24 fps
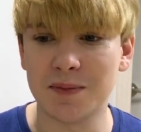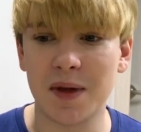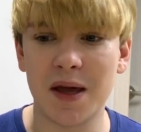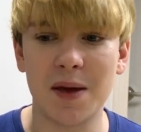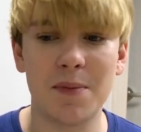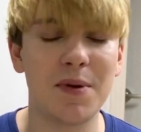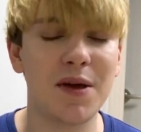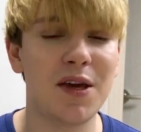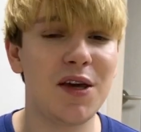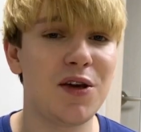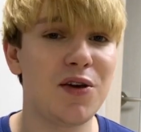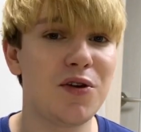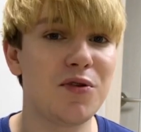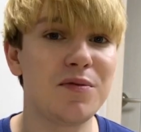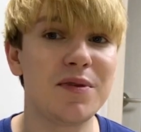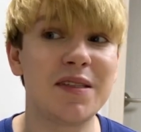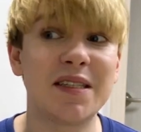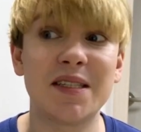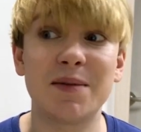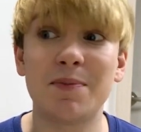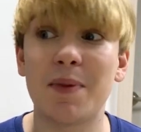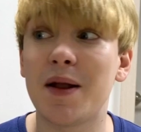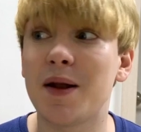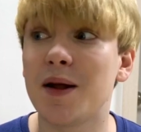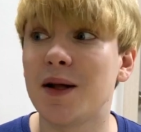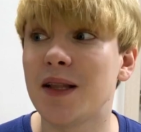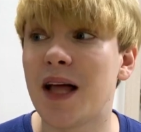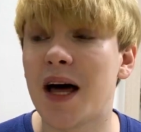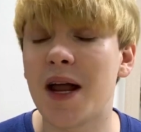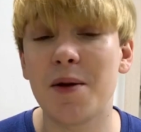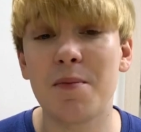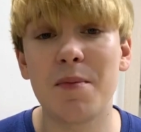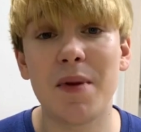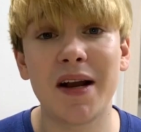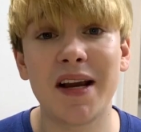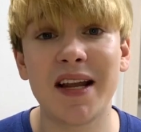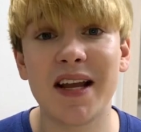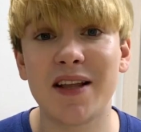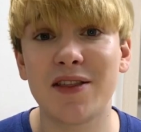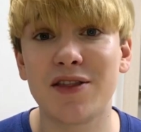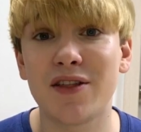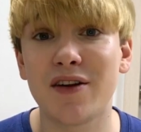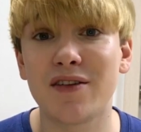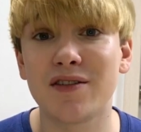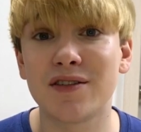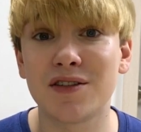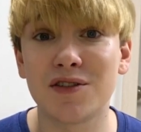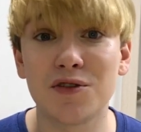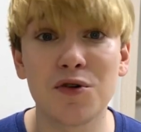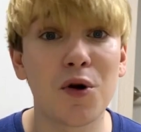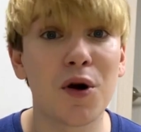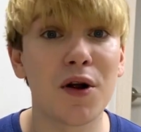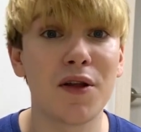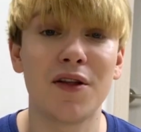Maybe you spent a lot of money at their store